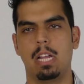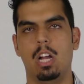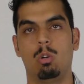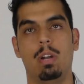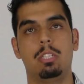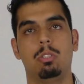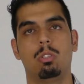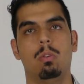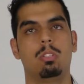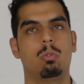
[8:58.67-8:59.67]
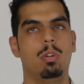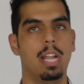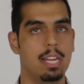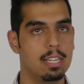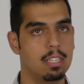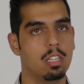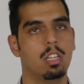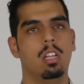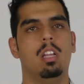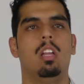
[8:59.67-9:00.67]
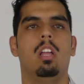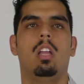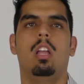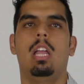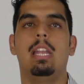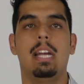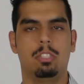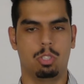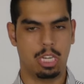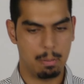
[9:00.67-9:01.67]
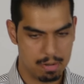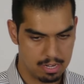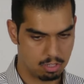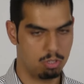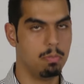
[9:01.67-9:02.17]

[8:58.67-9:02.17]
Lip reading: aggression towards creating and not just keeping it to